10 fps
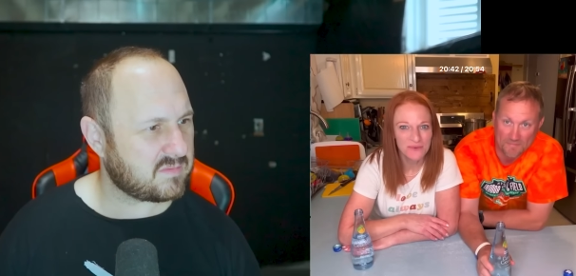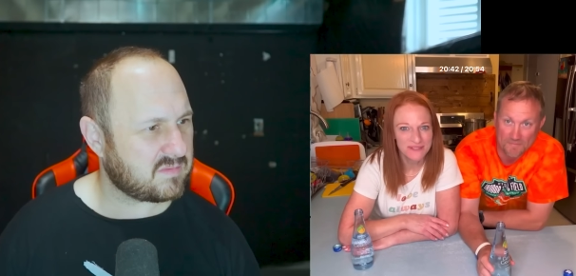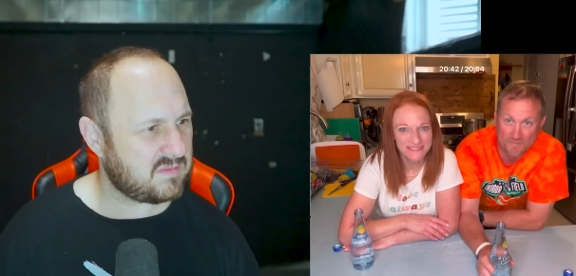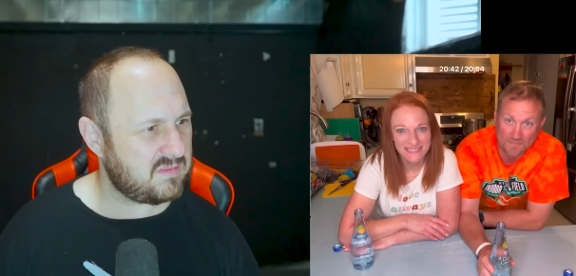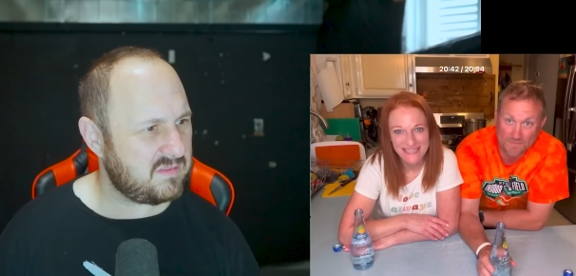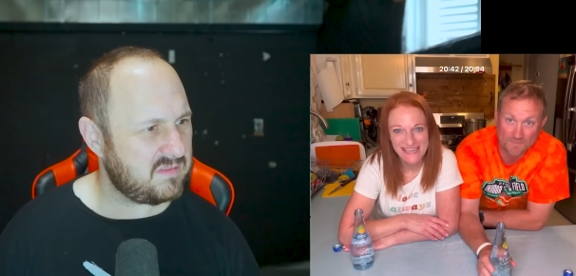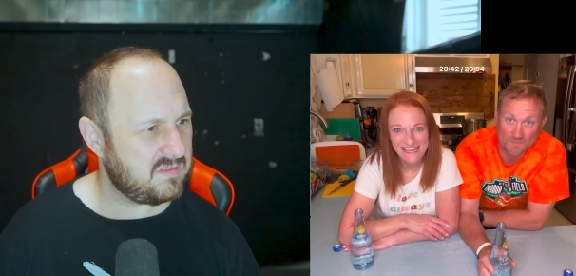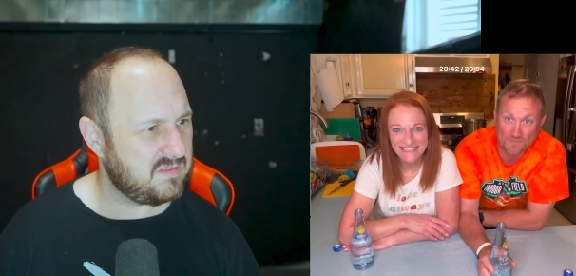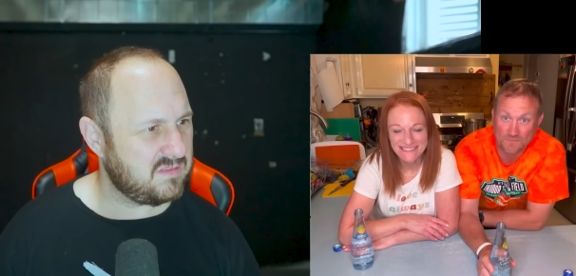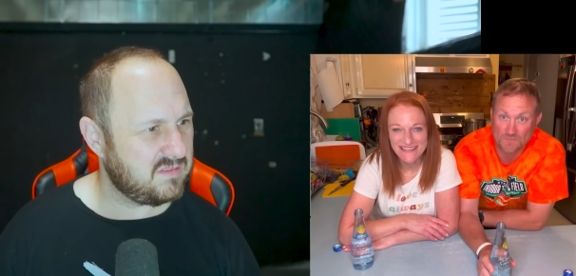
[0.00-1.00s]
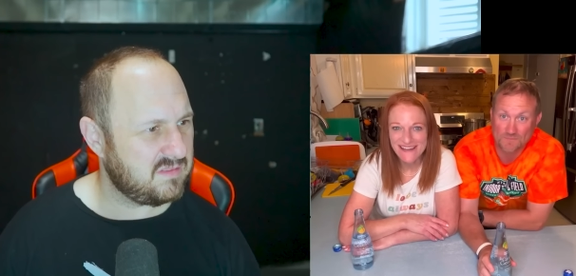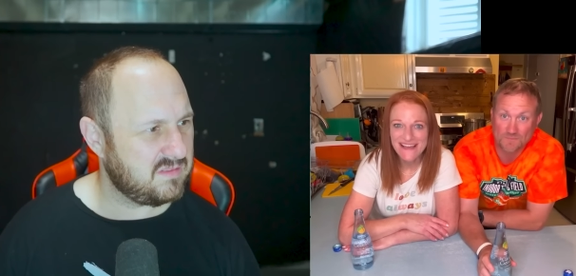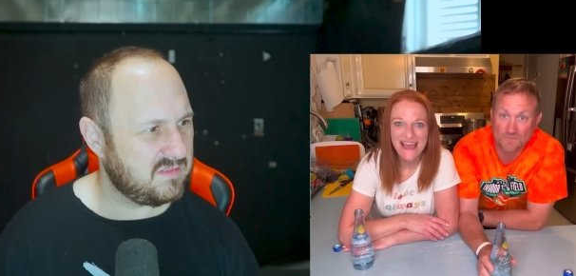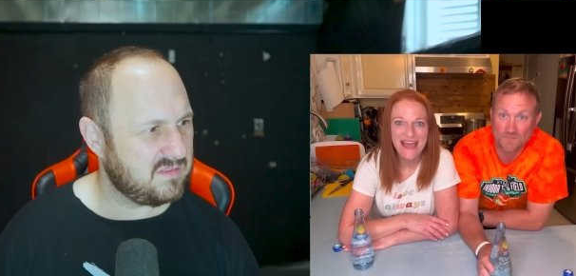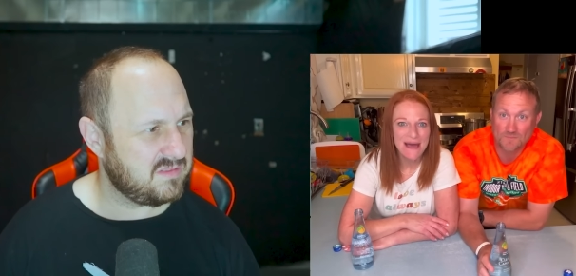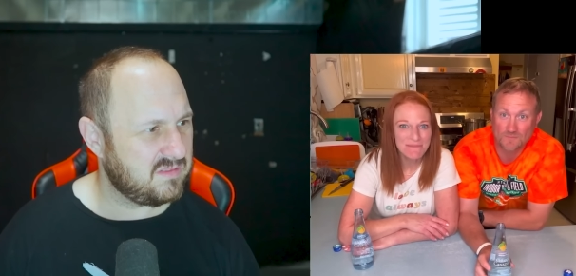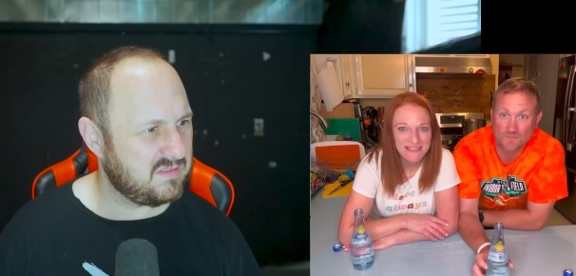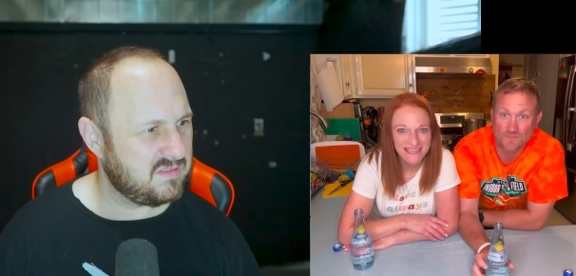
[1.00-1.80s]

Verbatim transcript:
Speaker 1: the World Night Canada. A happy